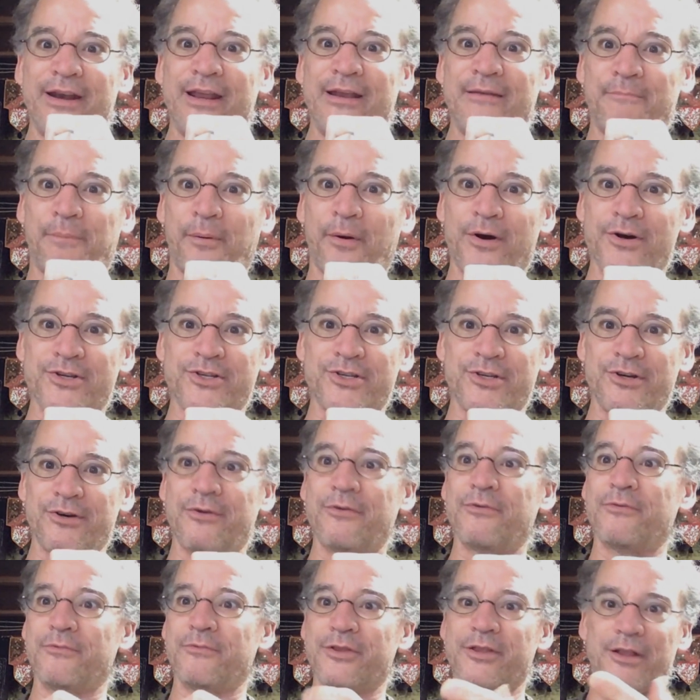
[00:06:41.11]
and in
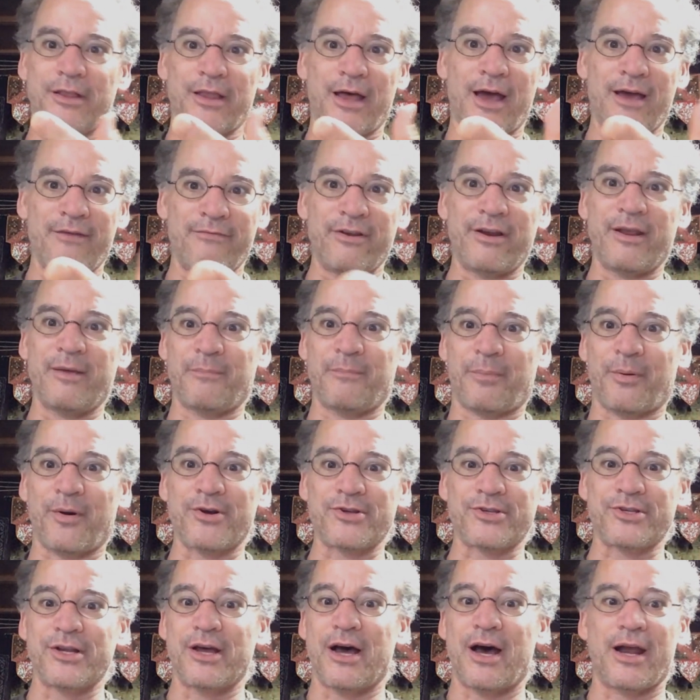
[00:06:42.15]
person, with a live and in
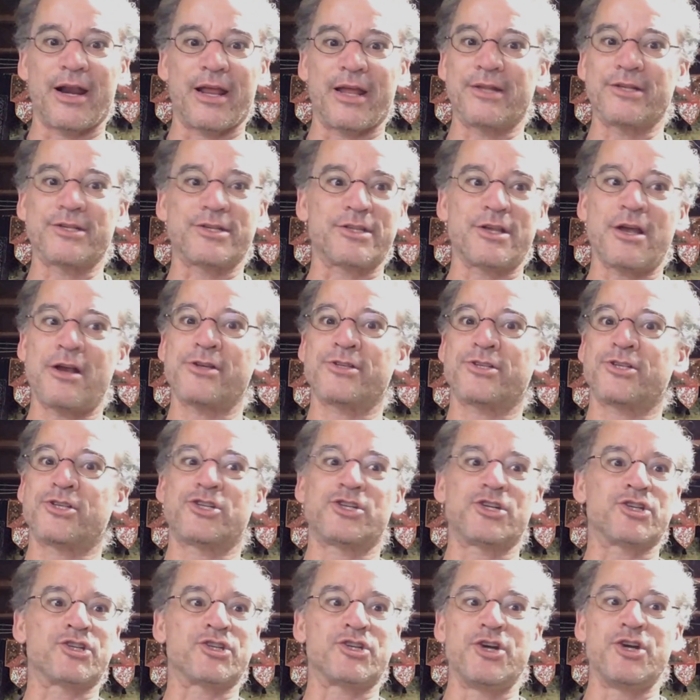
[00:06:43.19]
person audience, there's
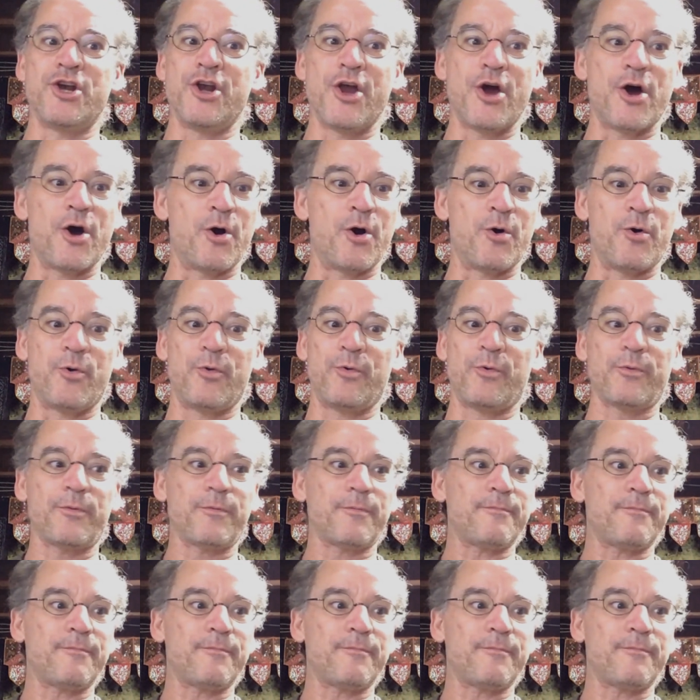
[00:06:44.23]
just no